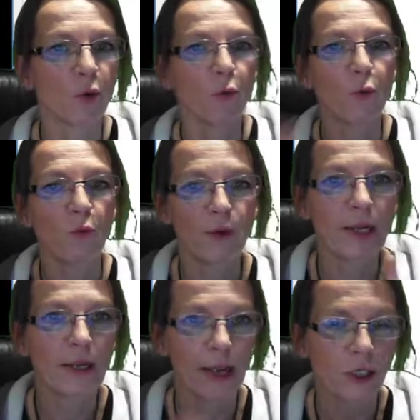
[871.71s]
So
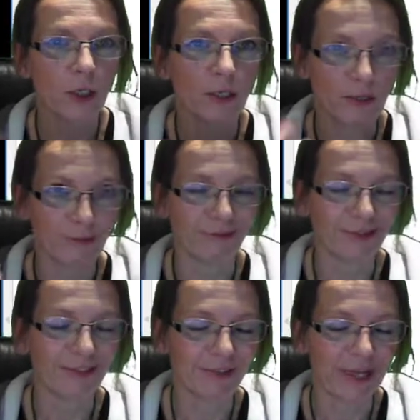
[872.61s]
we actually
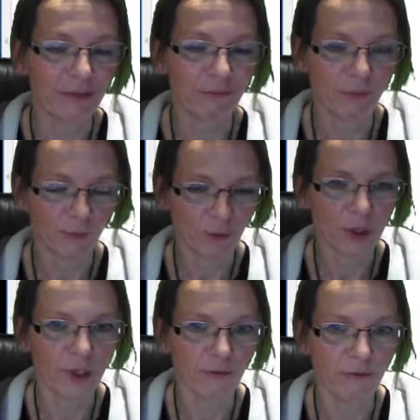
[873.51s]
then
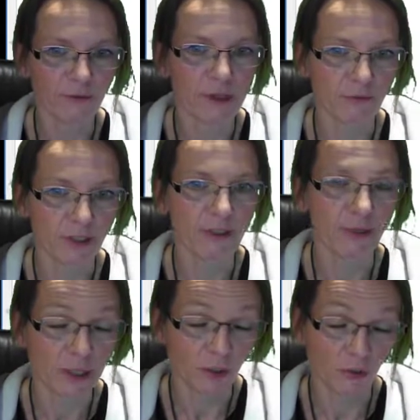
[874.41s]
working
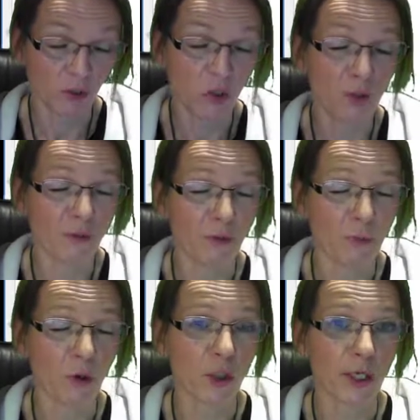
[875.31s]
with two
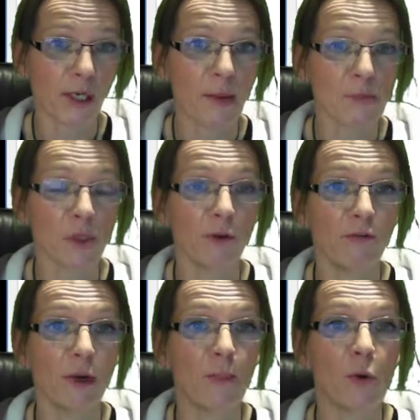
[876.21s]
different project names.
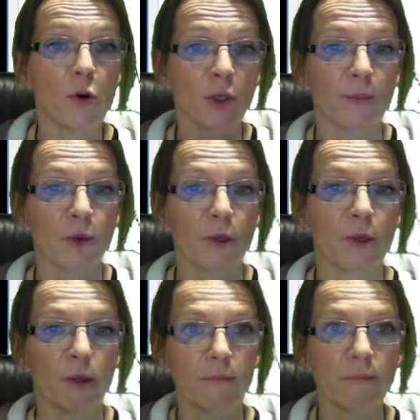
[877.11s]
So if I merge, I'm
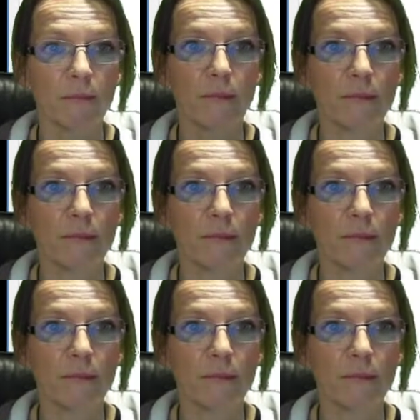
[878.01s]
not gonna,